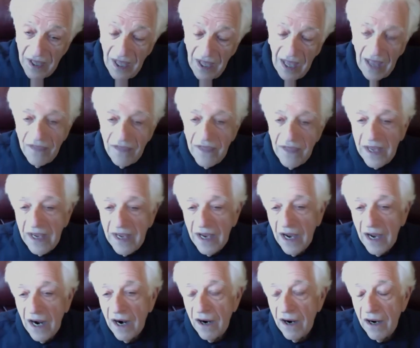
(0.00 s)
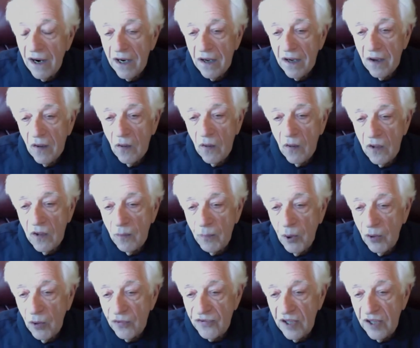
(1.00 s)
And they are the
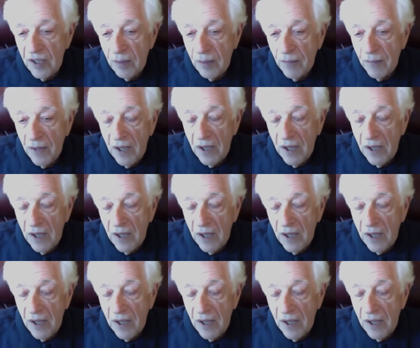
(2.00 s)
poskim.